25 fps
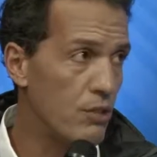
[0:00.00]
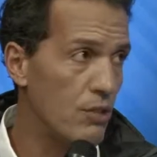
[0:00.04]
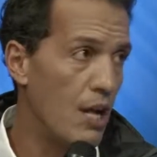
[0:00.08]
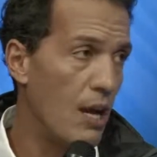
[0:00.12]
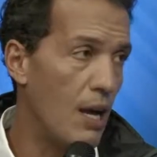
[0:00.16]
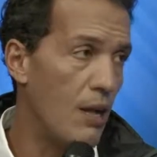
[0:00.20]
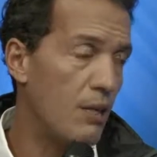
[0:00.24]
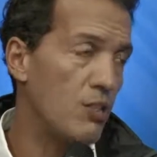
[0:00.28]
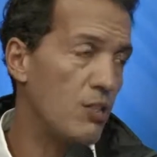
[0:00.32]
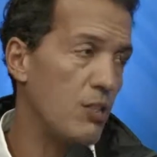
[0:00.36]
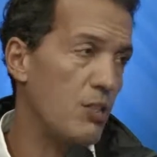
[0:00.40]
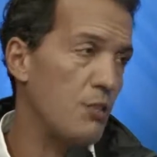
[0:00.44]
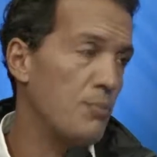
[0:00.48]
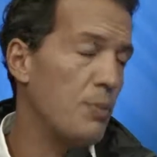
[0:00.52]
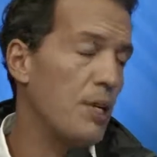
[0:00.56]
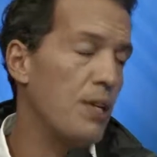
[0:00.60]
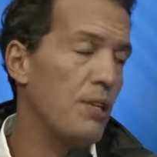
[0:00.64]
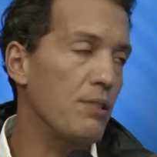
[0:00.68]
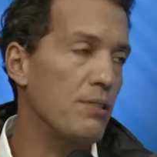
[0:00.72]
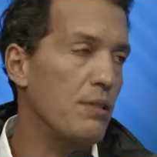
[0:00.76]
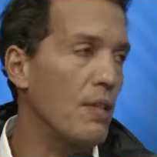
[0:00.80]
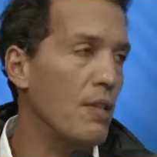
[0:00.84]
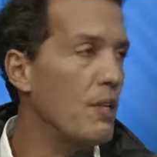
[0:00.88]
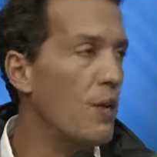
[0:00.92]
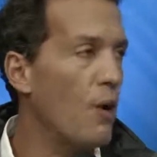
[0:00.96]
that just
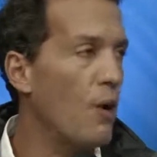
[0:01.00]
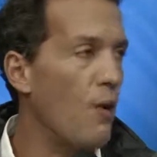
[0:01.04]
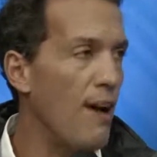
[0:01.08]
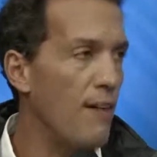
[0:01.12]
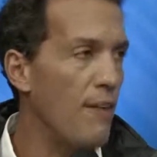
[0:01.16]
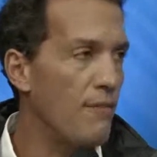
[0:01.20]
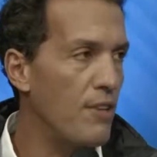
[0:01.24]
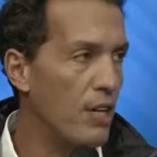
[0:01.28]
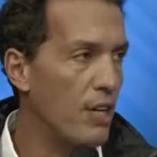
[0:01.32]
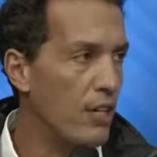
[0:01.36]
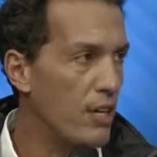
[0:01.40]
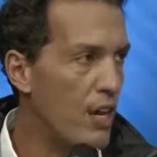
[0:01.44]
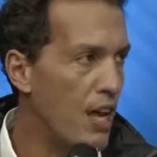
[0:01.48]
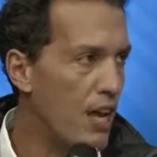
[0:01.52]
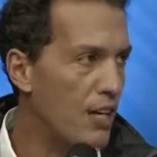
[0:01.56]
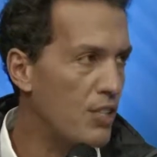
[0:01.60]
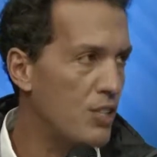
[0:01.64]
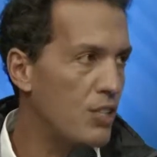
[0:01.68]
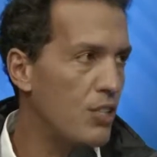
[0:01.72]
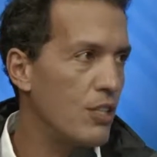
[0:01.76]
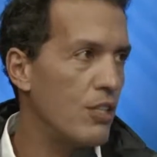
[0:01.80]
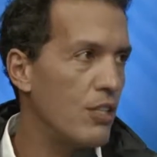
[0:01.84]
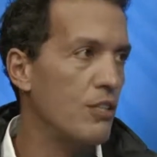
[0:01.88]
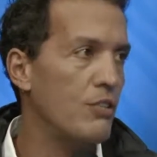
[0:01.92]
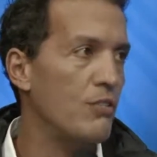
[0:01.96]
because they don't have the
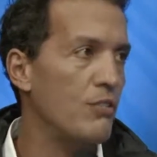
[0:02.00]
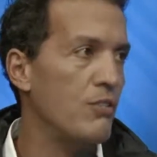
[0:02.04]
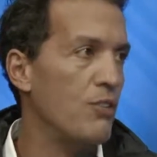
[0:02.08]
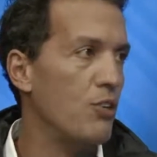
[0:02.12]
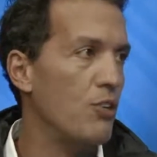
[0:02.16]
connections,